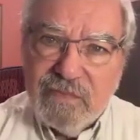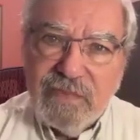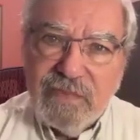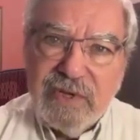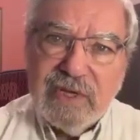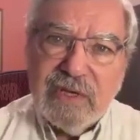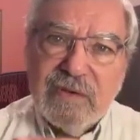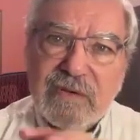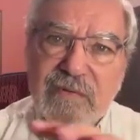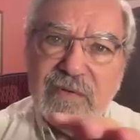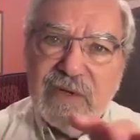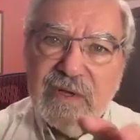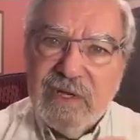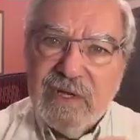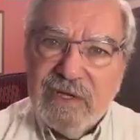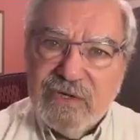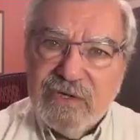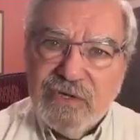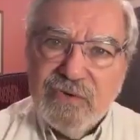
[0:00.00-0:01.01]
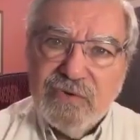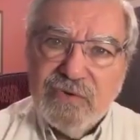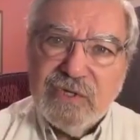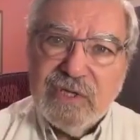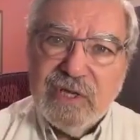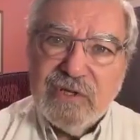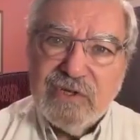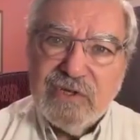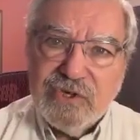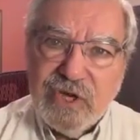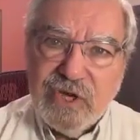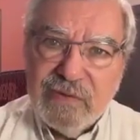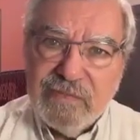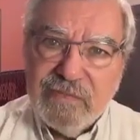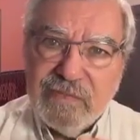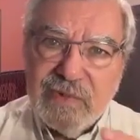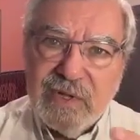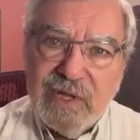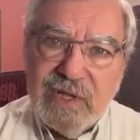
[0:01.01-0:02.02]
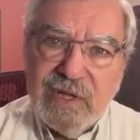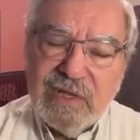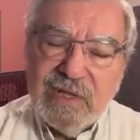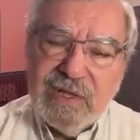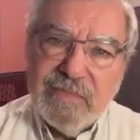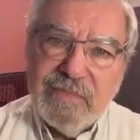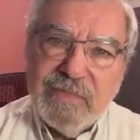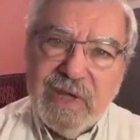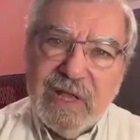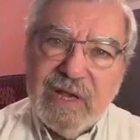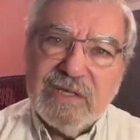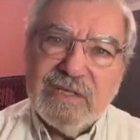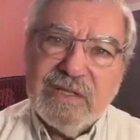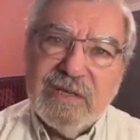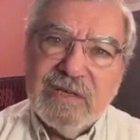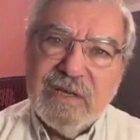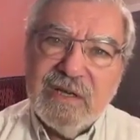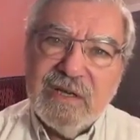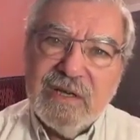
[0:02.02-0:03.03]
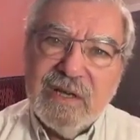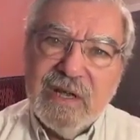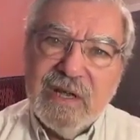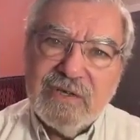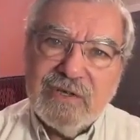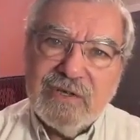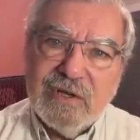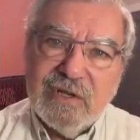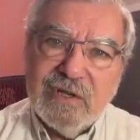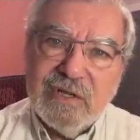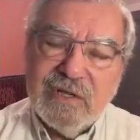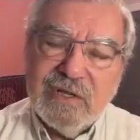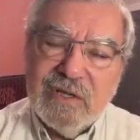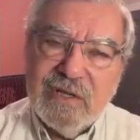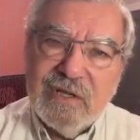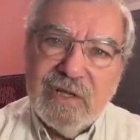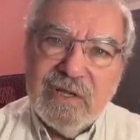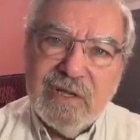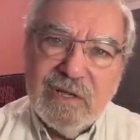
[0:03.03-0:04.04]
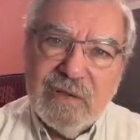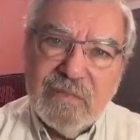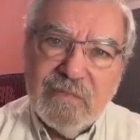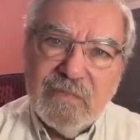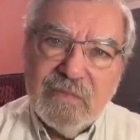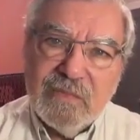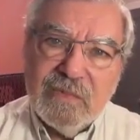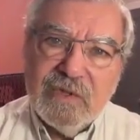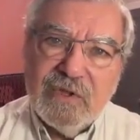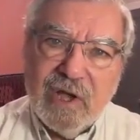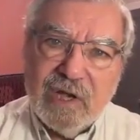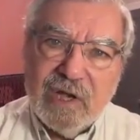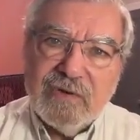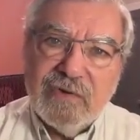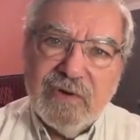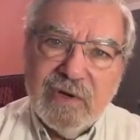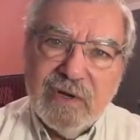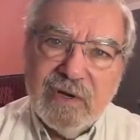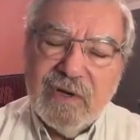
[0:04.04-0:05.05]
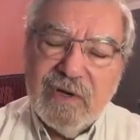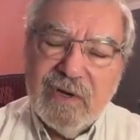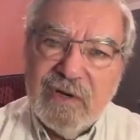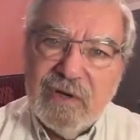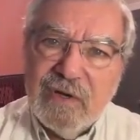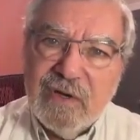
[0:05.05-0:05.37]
big issues that shape the Palestinian national doctrine,